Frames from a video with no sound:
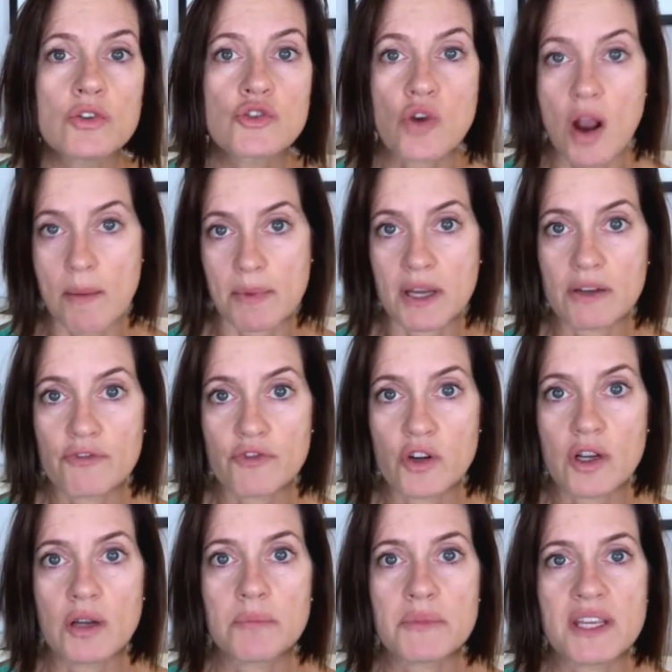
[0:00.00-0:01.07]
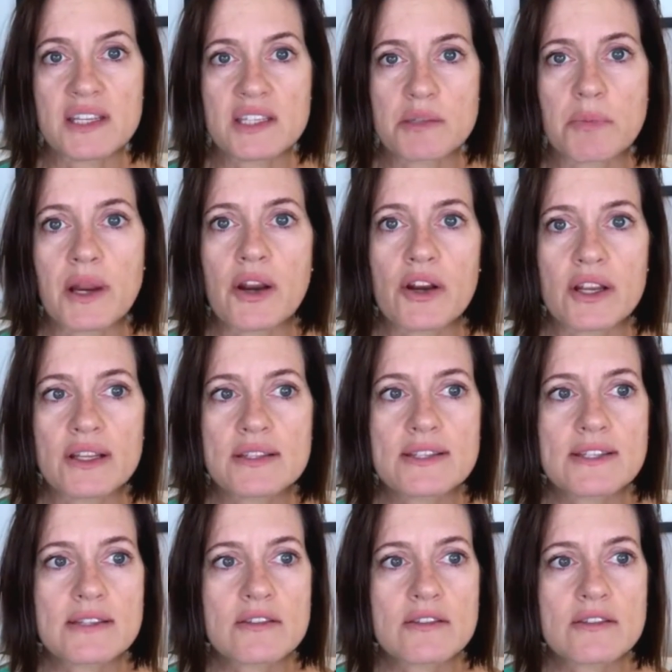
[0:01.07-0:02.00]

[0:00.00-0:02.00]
trauma from the experience.